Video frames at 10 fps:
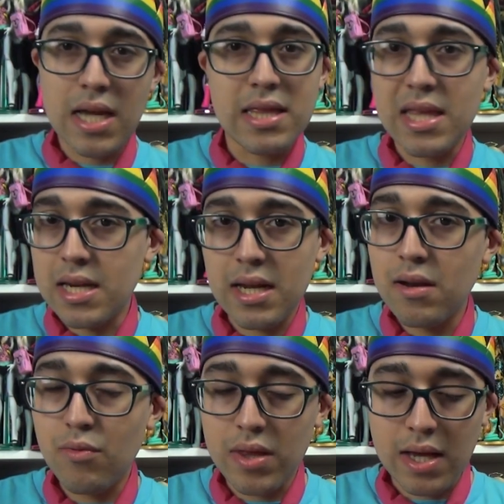the end they
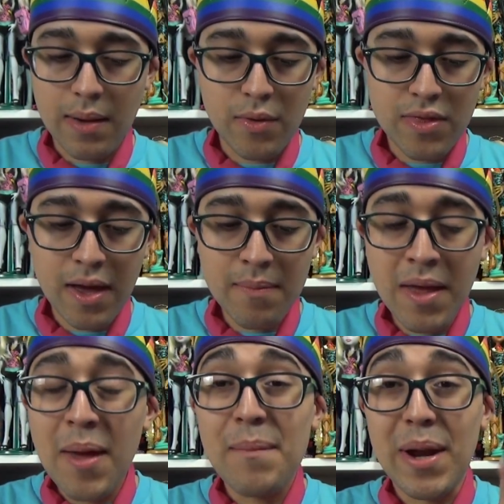didn't really come with them,
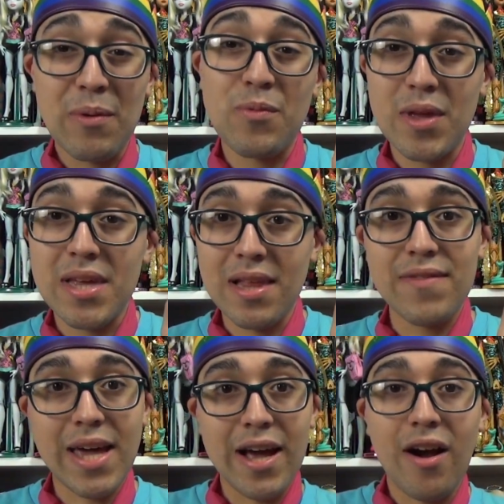but I really love the eye